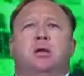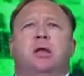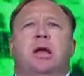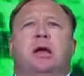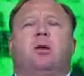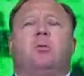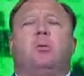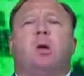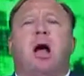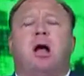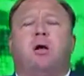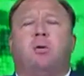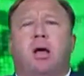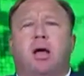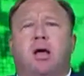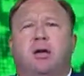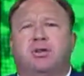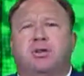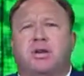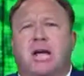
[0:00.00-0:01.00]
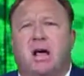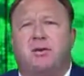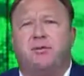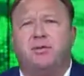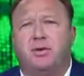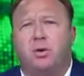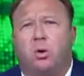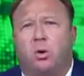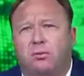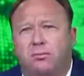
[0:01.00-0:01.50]
Nicaragua, El
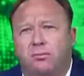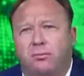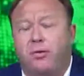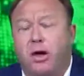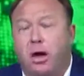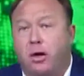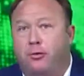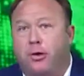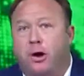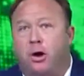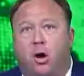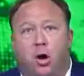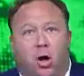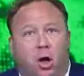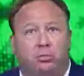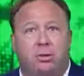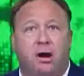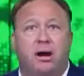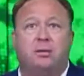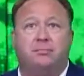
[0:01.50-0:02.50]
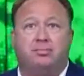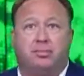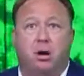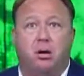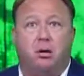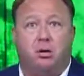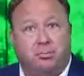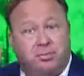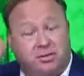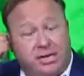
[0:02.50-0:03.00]
Salvador. They're all running
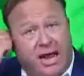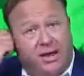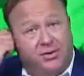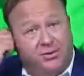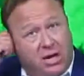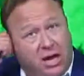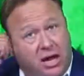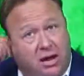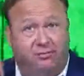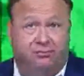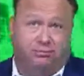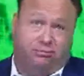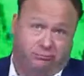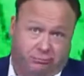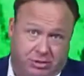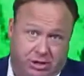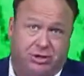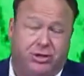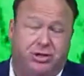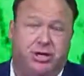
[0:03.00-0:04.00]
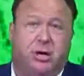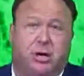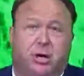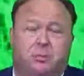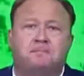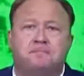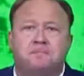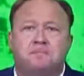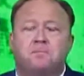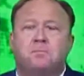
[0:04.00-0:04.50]
programs as of this
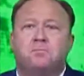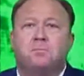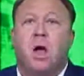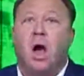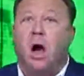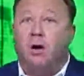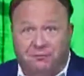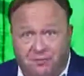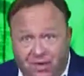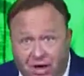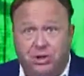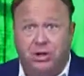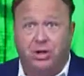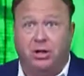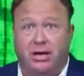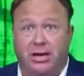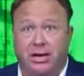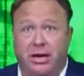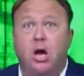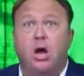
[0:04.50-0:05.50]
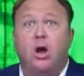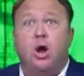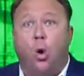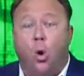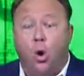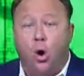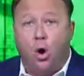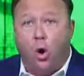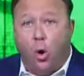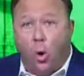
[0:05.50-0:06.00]
year, officially
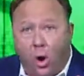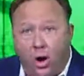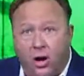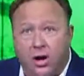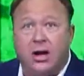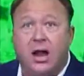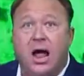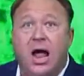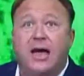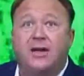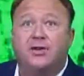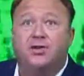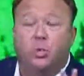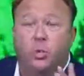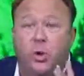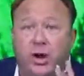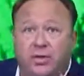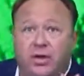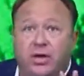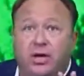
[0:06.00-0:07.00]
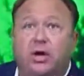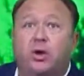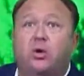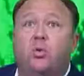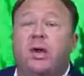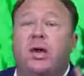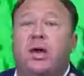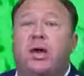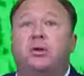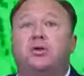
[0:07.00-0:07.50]
organized with the
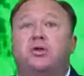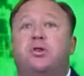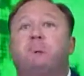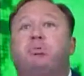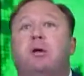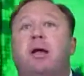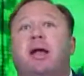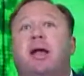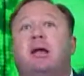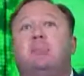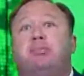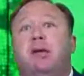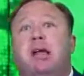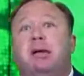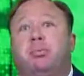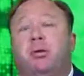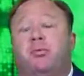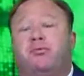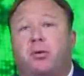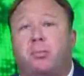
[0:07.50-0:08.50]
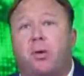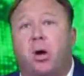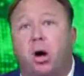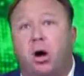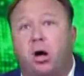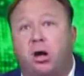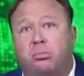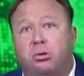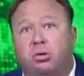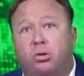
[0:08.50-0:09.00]
UN to bring in people from
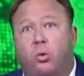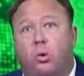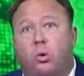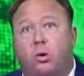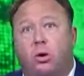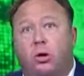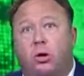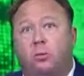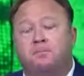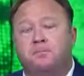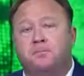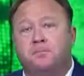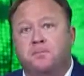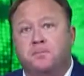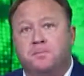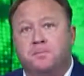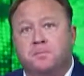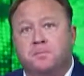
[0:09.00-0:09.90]
all over the world